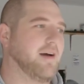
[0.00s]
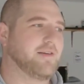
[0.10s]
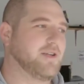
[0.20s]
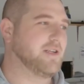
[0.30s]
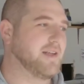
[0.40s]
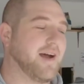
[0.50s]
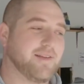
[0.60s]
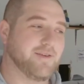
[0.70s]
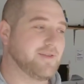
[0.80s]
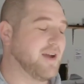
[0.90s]
She's not
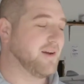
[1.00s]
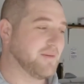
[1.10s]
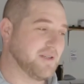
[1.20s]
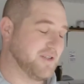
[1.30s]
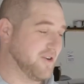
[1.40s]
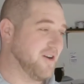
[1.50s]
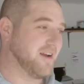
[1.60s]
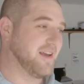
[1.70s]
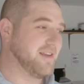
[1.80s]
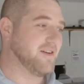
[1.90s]
too terribly strong
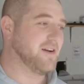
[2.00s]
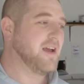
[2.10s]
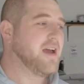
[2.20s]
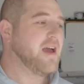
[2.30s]
either.